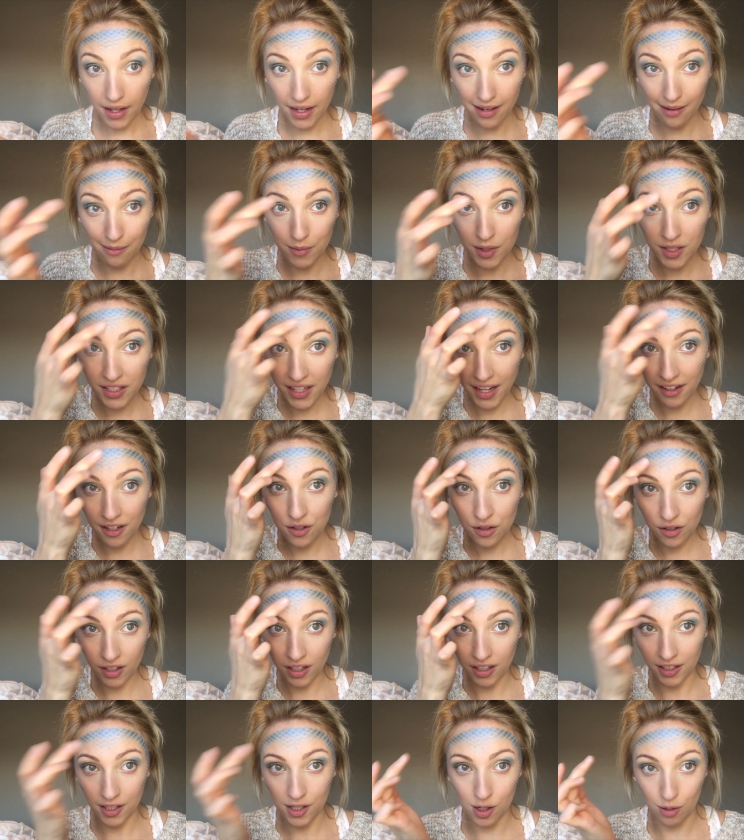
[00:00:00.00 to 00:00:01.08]
And I'm just kind of
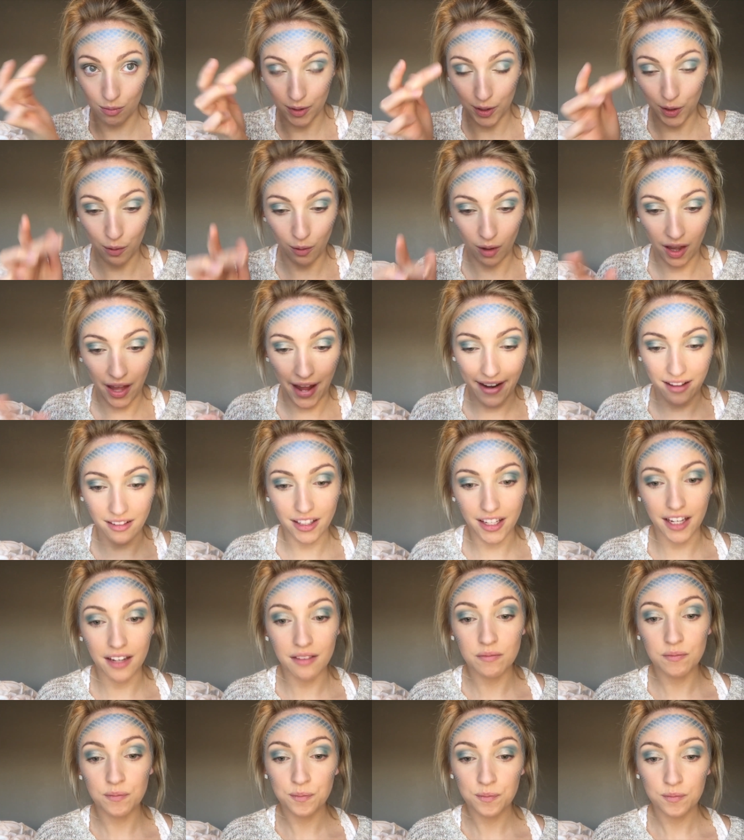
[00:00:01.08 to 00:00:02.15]
doing the glitter real
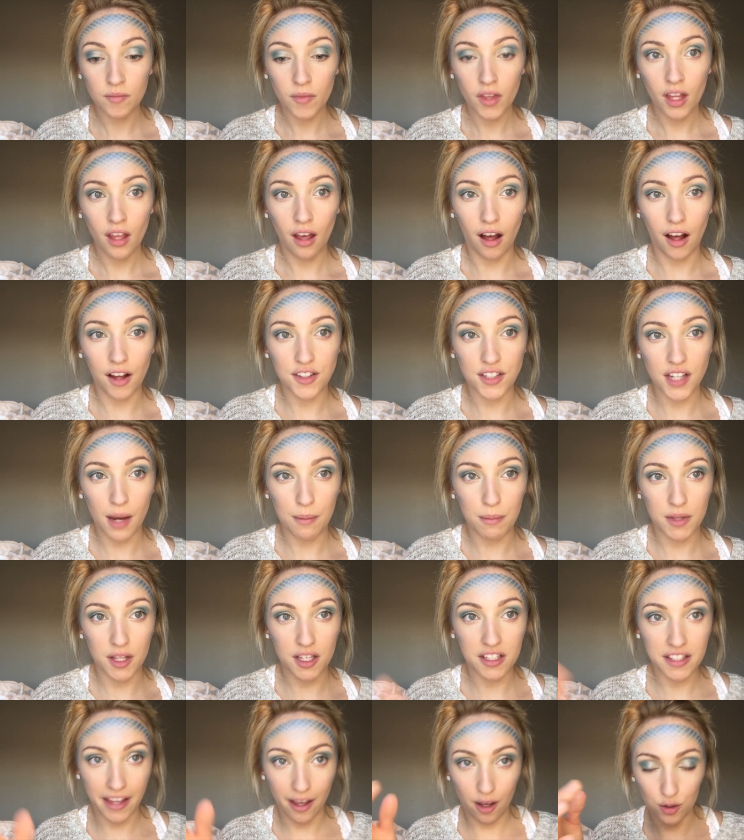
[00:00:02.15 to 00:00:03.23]
lightly on top
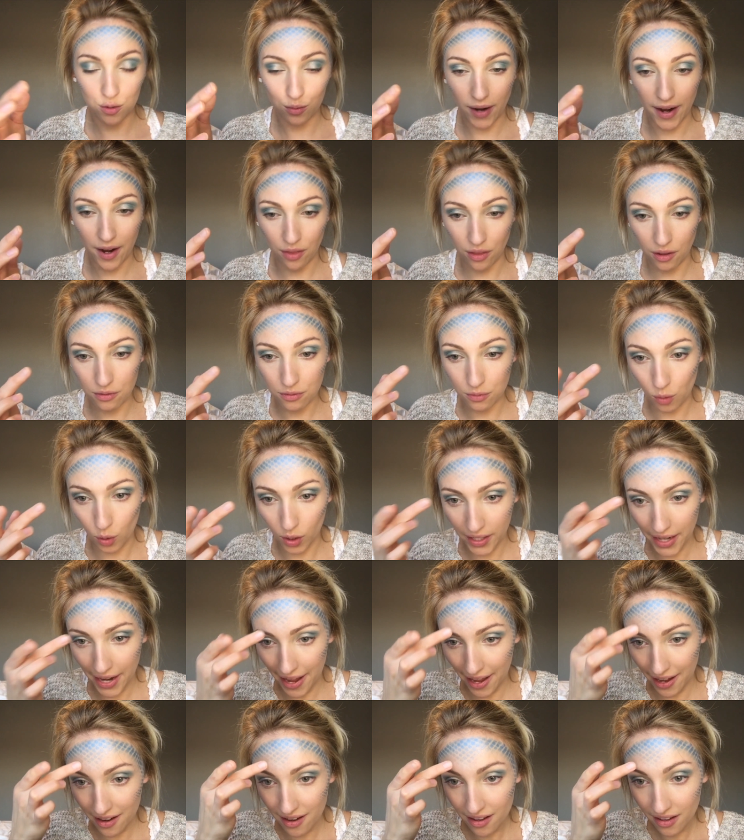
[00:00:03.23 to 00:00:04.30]
of the scales right on the
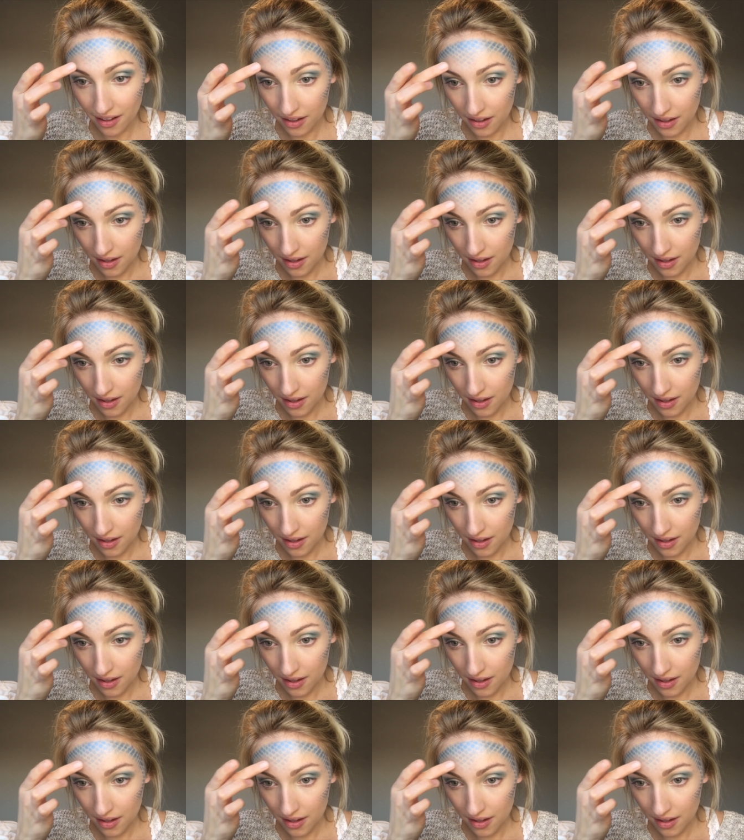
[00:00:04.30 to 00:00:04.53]
forehead.